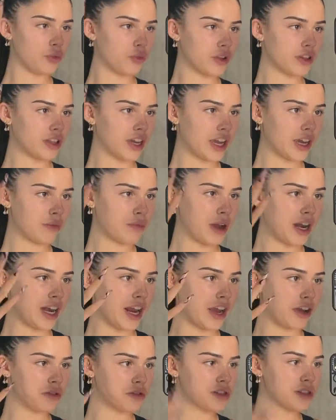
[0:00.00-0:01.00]
with like my
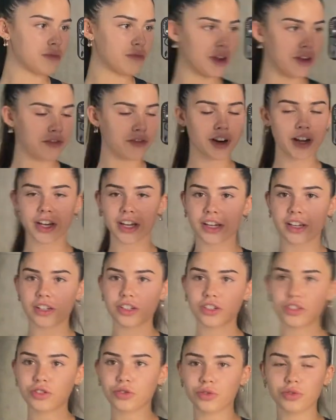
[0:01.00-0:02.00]
nails and my
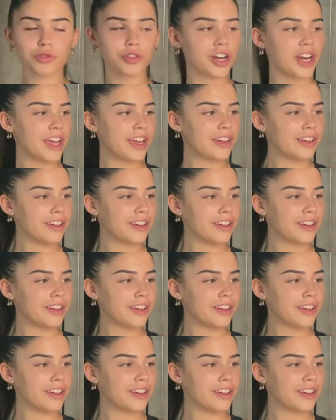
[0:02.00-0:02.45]
freaking jewelry.